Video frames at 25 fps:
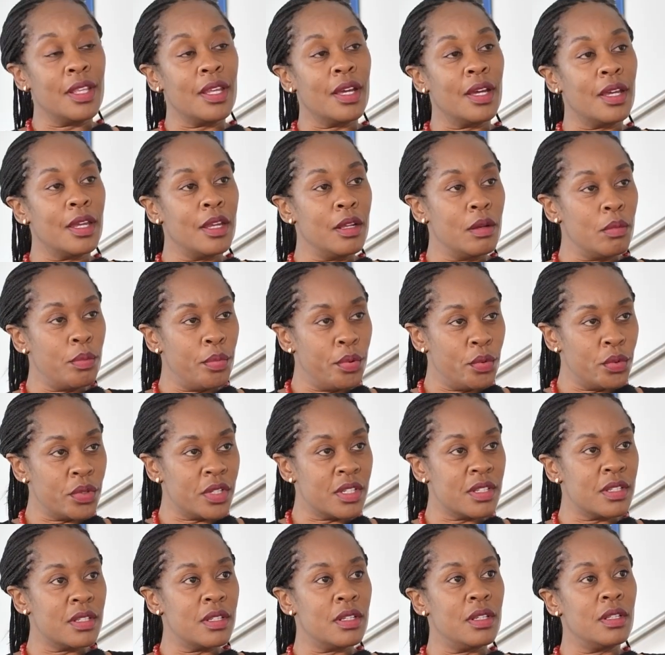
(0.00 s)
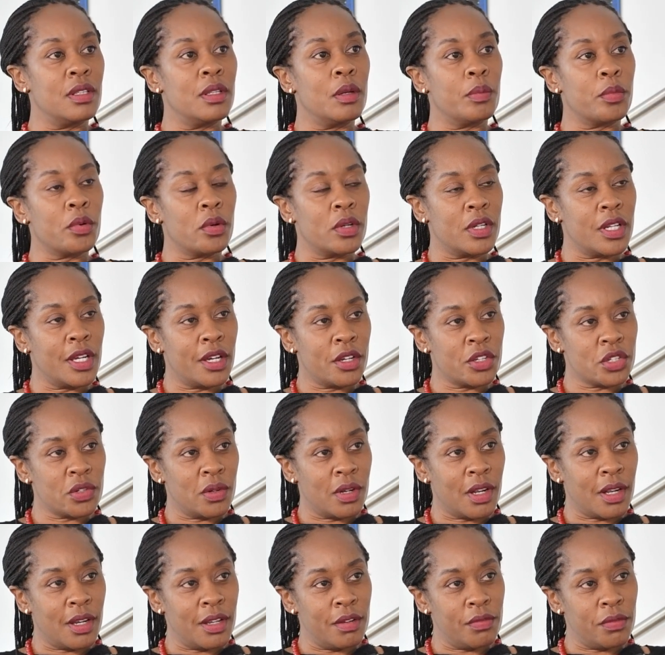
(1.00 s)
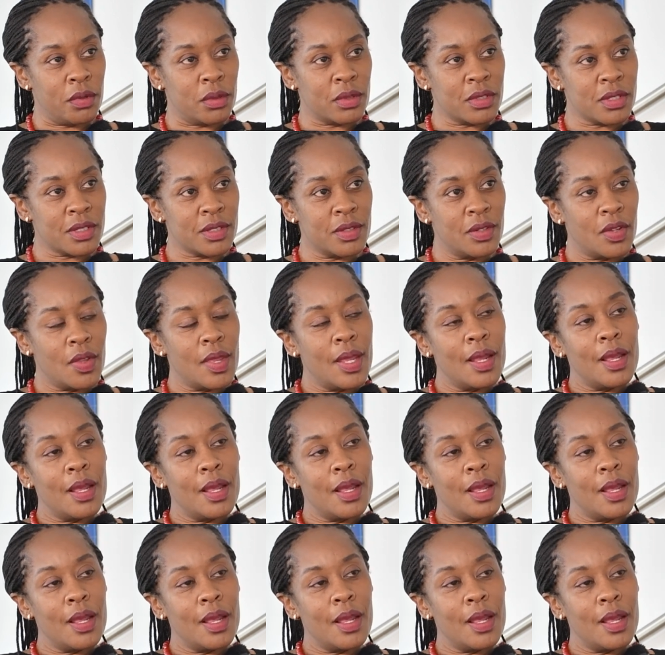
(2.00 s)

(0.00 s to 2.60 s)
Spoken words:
their inputs in the production levels.